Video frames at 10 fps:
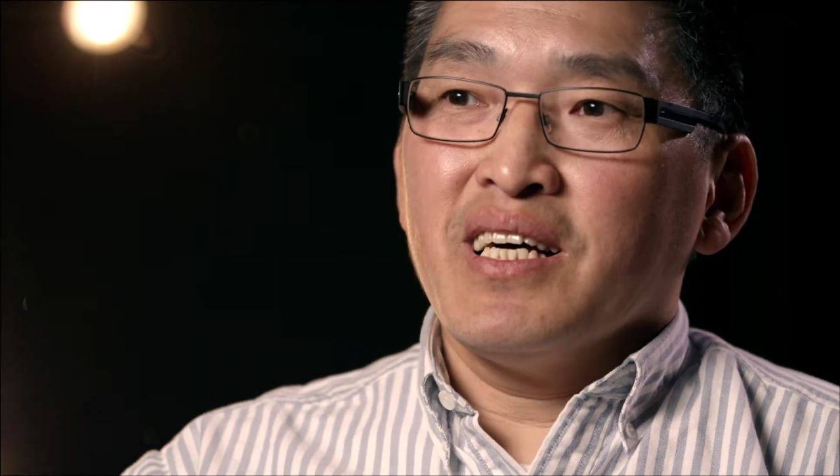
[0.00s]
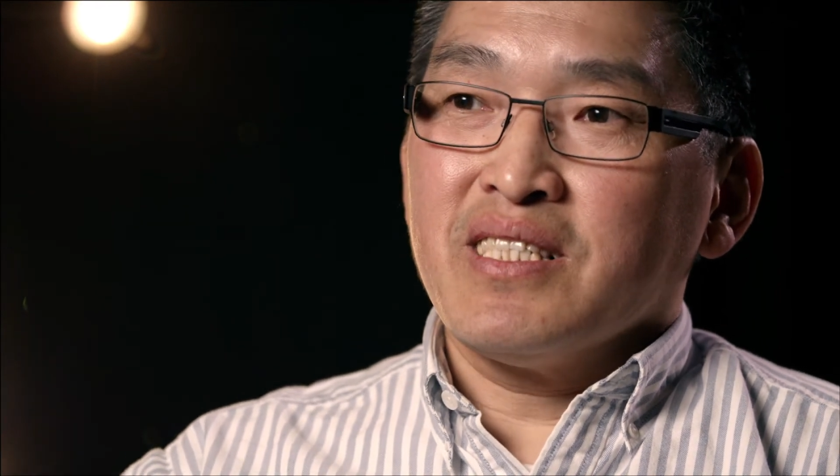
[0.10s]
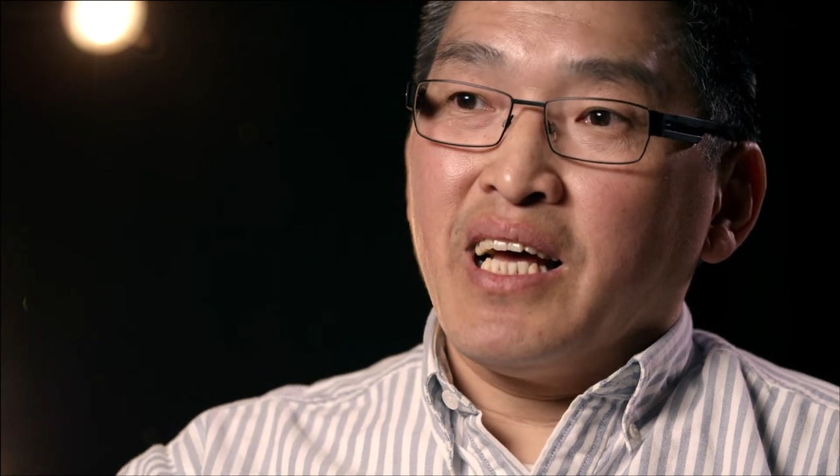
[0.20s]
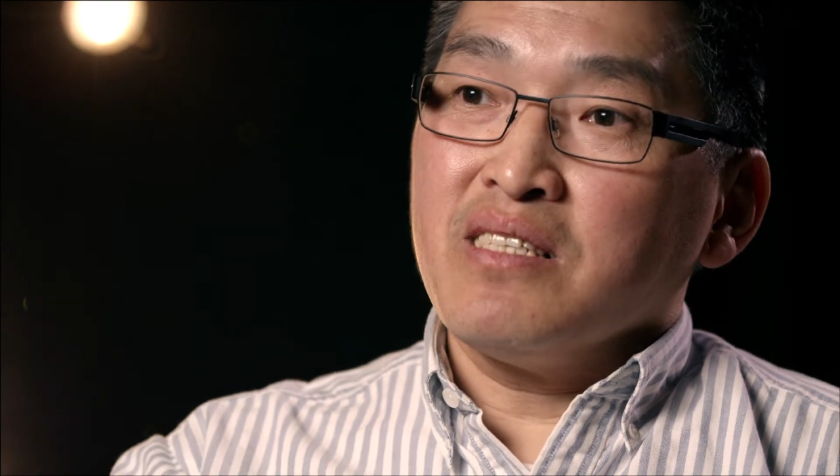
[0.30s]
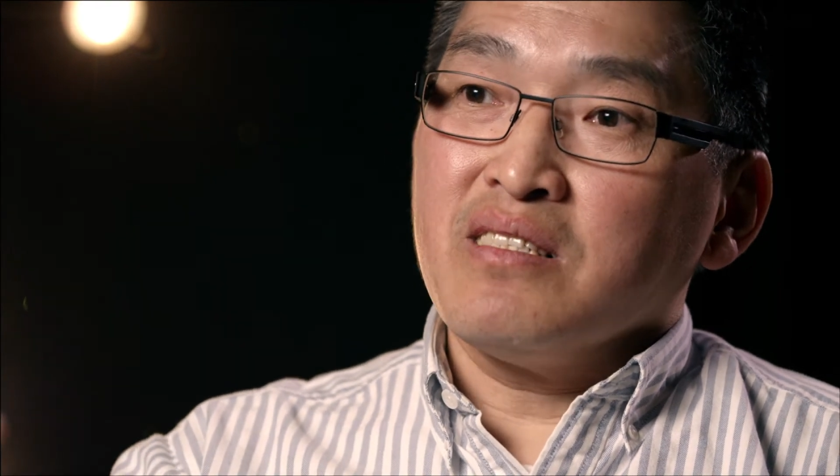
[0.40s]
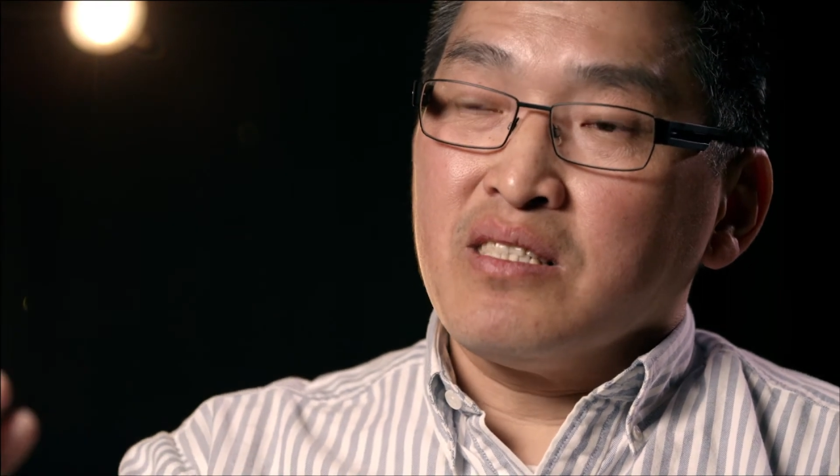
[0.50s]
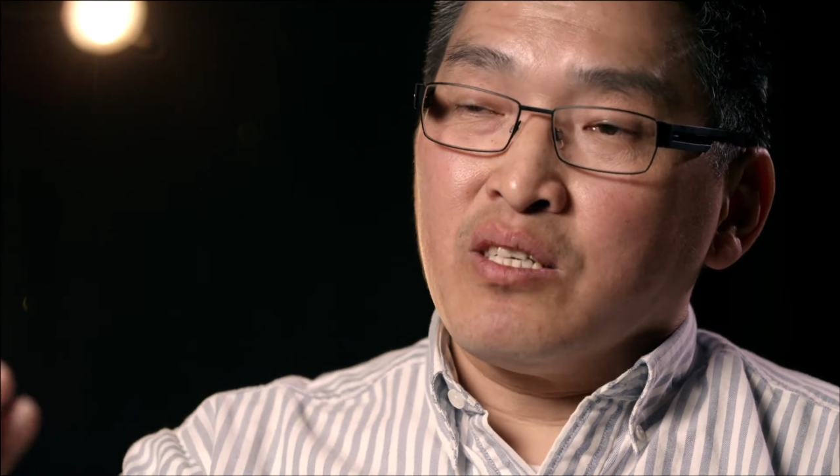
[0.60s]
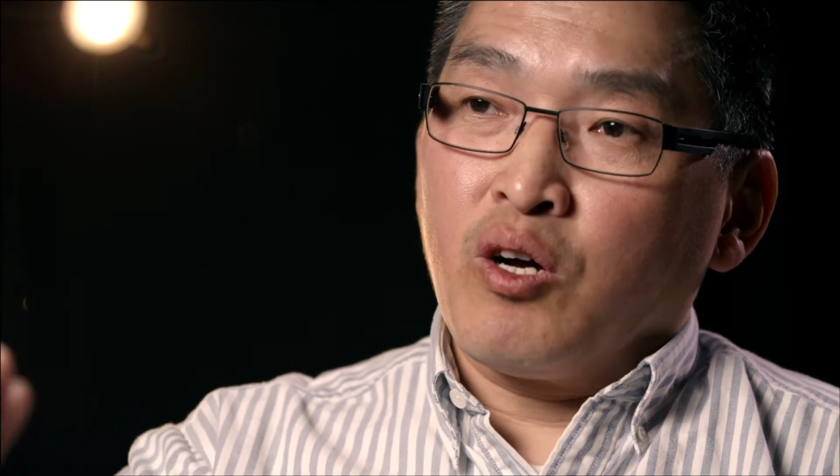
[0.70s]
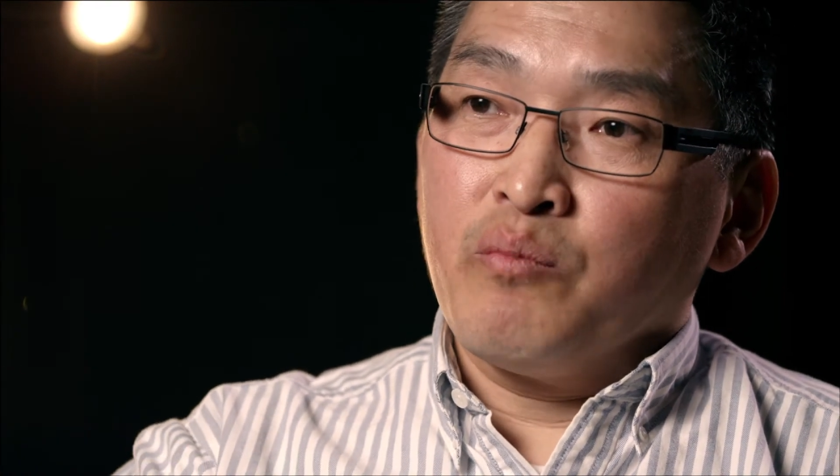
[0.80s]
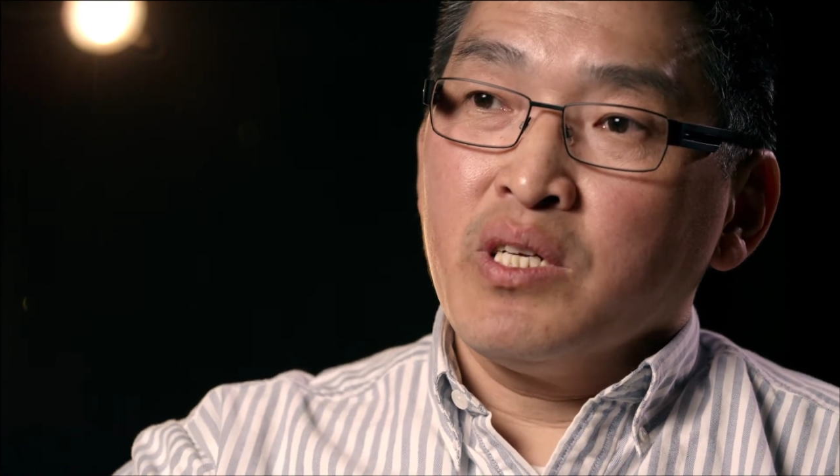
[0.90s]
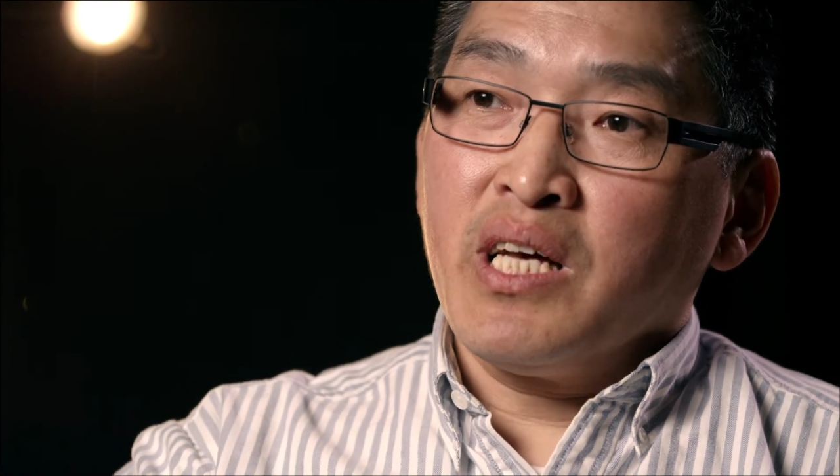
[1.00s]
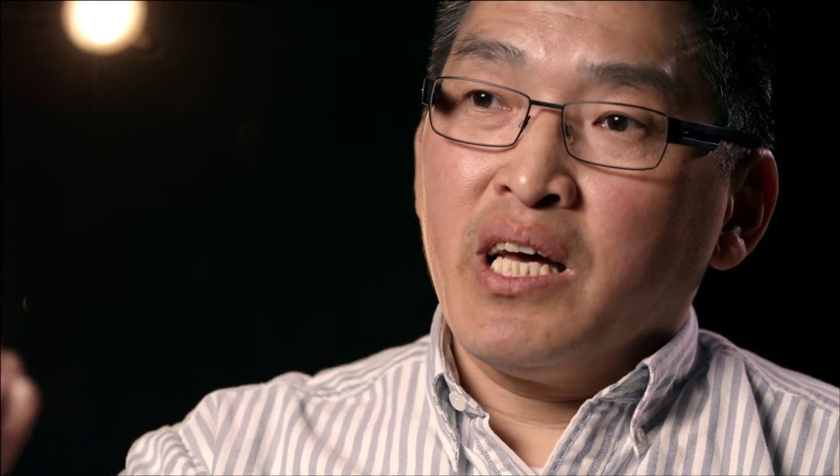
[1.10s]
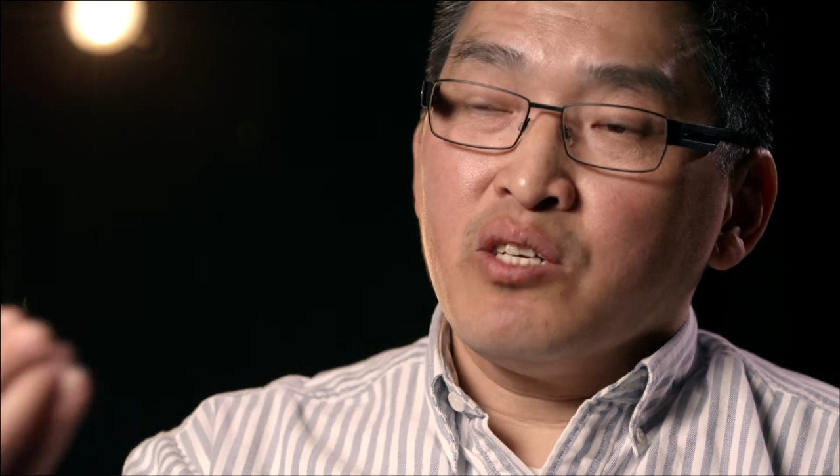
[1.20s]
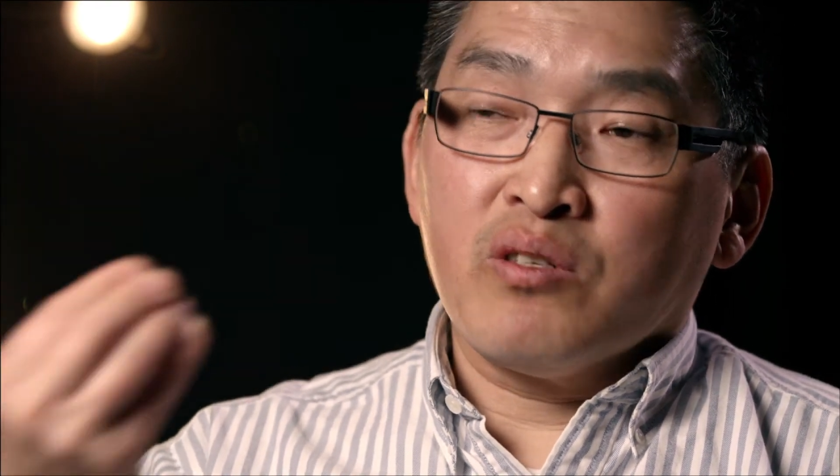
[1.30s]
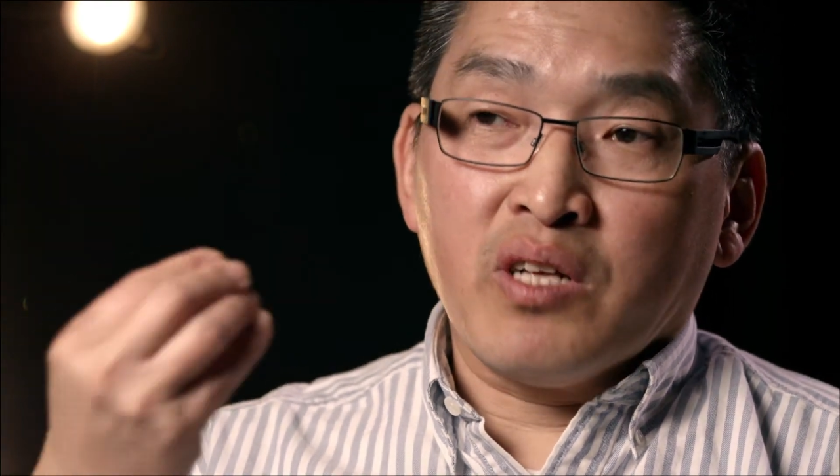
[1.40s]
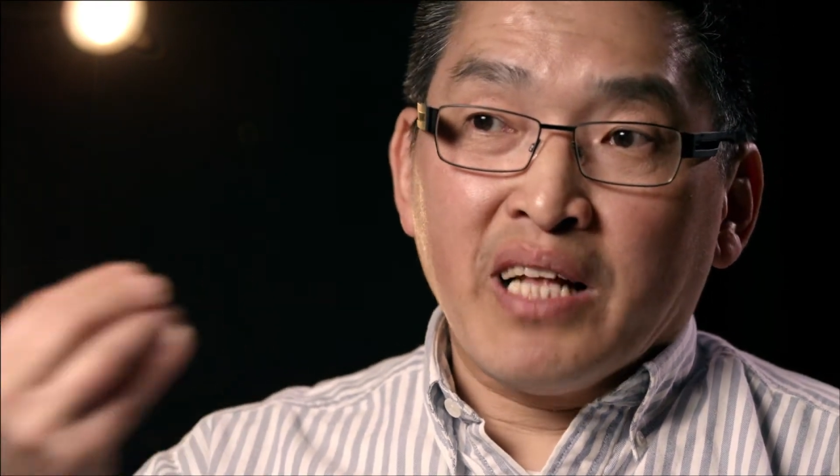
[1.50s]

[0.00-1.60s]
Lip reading: then the communication, the